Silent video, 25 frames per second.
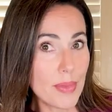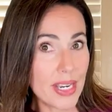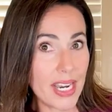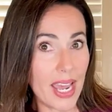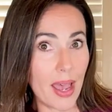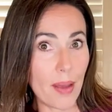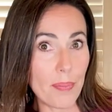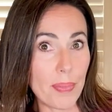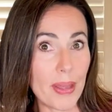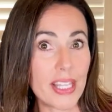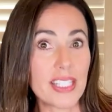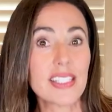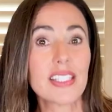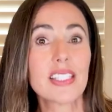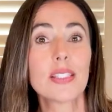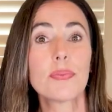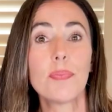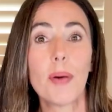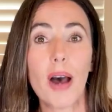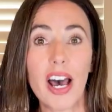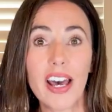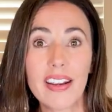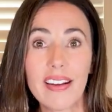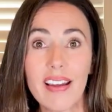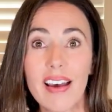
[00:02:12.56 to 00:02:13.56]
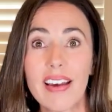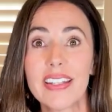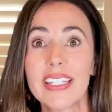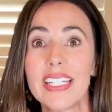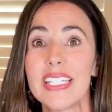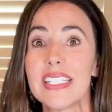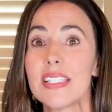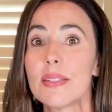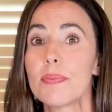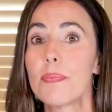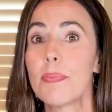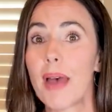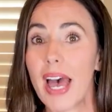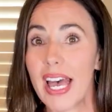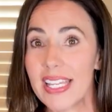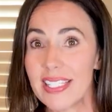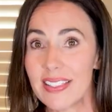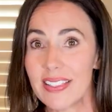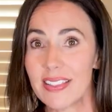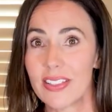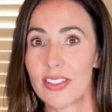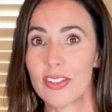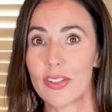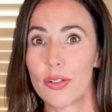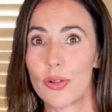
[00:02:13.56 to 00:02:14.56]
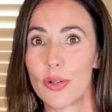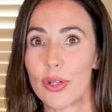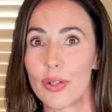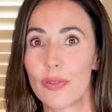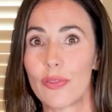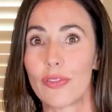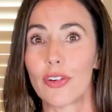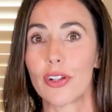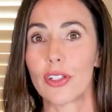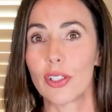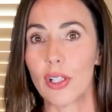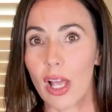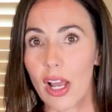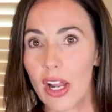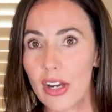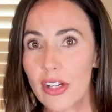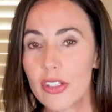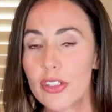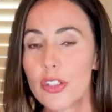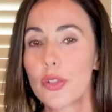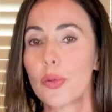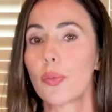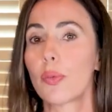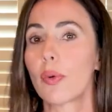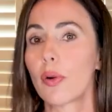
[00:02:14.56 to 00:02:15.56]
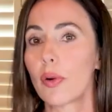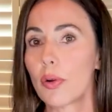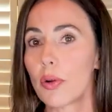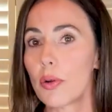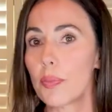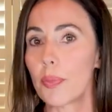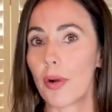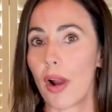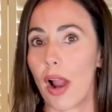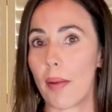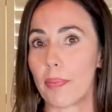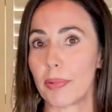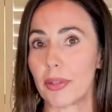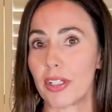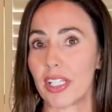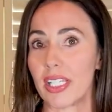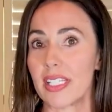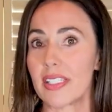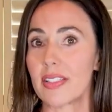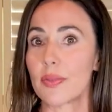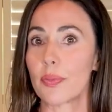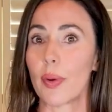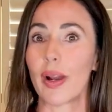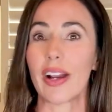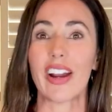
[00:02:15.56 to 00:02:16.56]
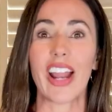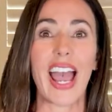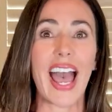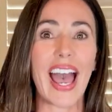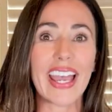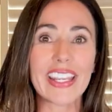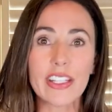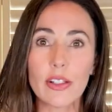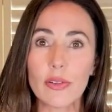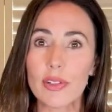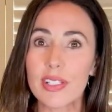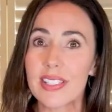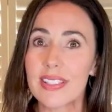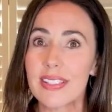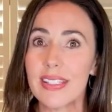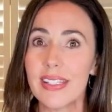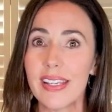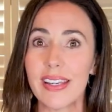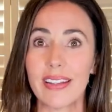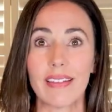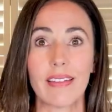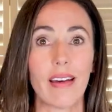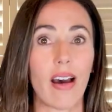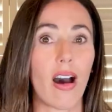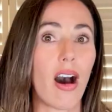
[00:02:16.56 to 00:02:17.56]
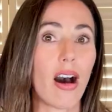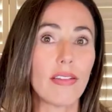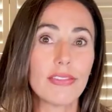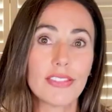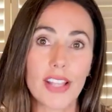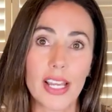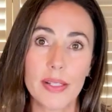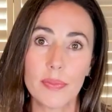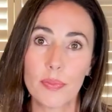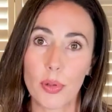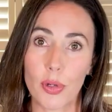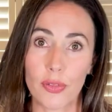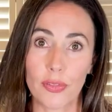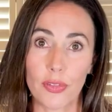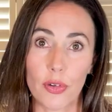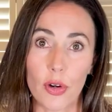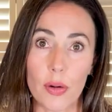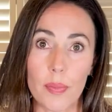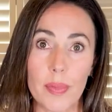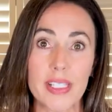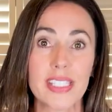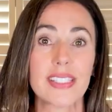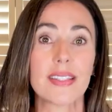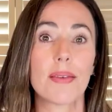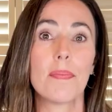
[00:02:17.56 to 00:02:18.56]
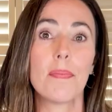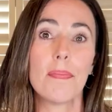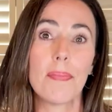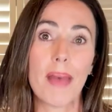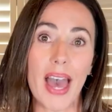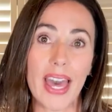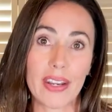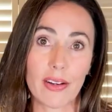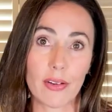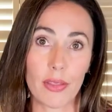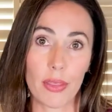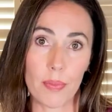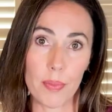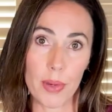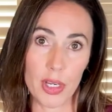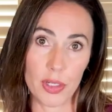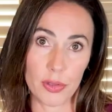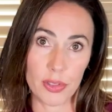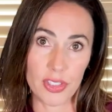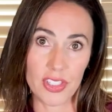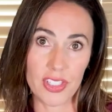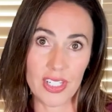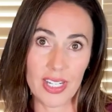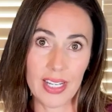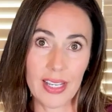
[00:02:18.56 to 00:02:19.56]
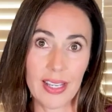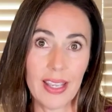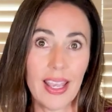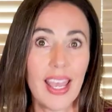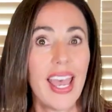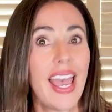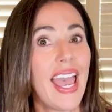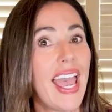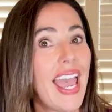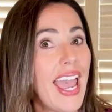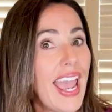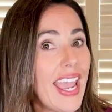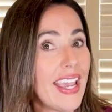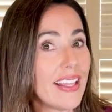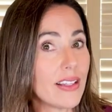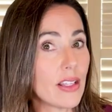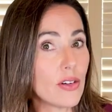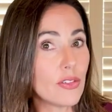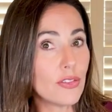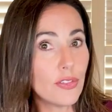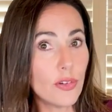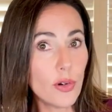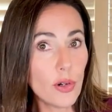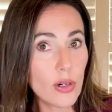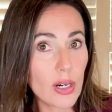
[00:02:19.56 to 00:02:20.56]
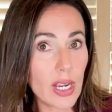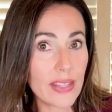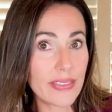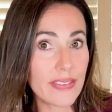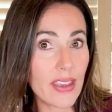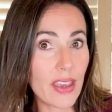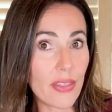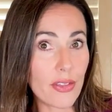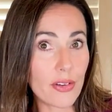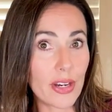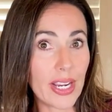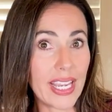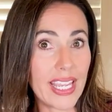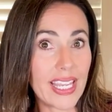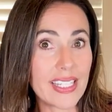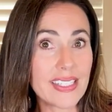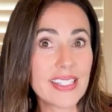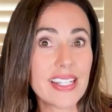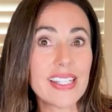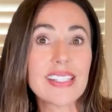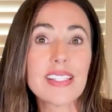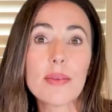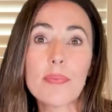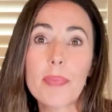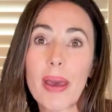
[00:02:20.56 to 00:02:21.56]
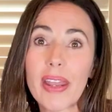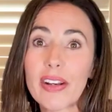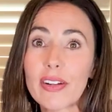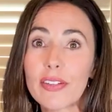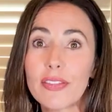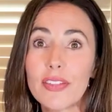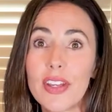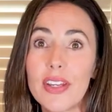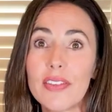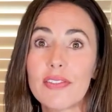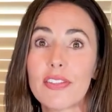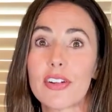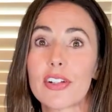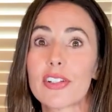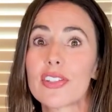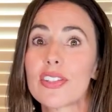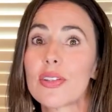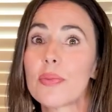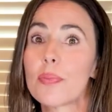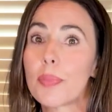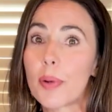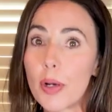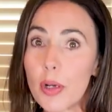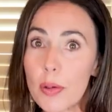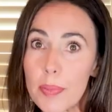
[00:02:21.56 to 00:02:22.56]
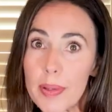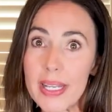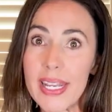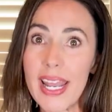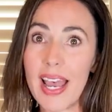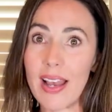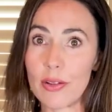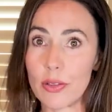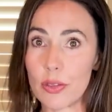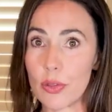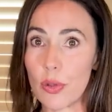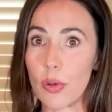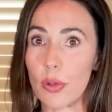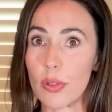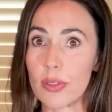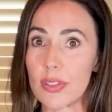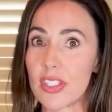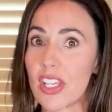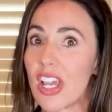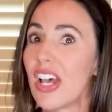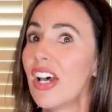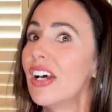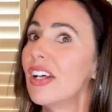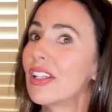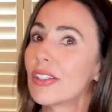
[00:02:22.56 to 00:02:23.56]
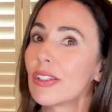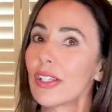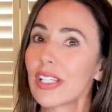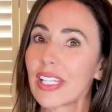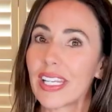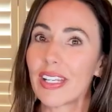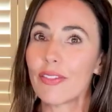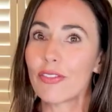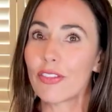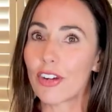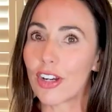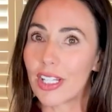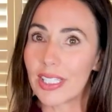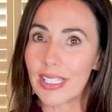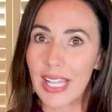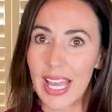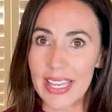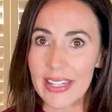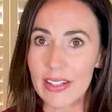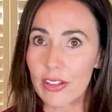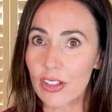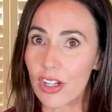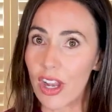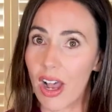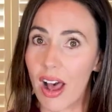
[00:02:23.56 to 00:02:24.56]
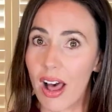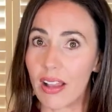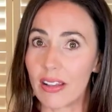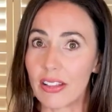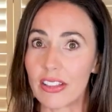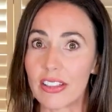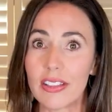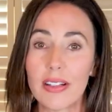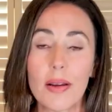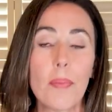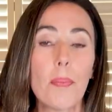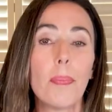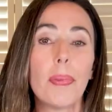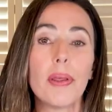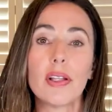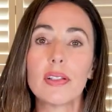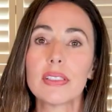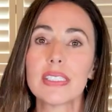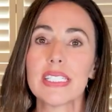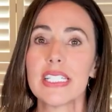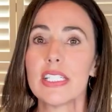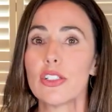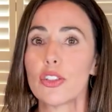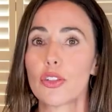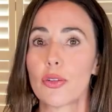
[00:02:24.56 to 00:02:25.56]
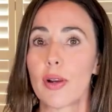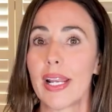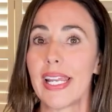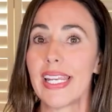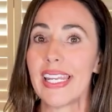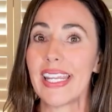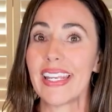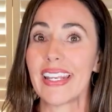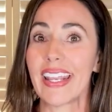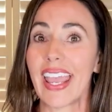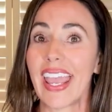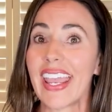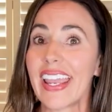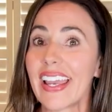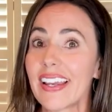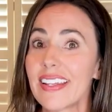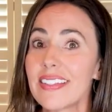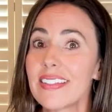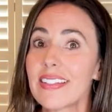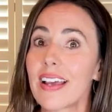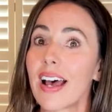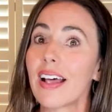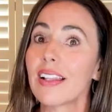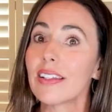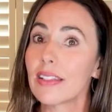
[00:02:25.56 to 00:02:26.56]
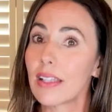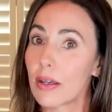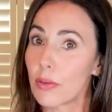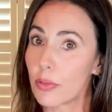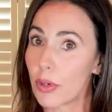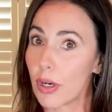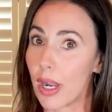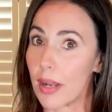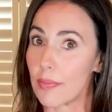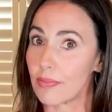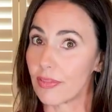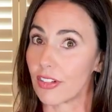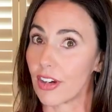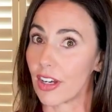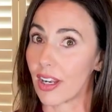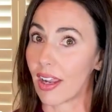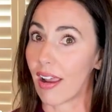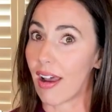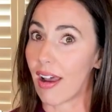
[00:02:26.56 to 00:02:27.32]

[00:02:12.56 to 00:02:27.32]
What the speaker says: it up, SpotOn is best suited for large rural properties where accuracy and offline performance matter the most. Halo 4, on the other hand, is a better fit for suburban households looking for a lighter collar, built-in training, and a lower upfront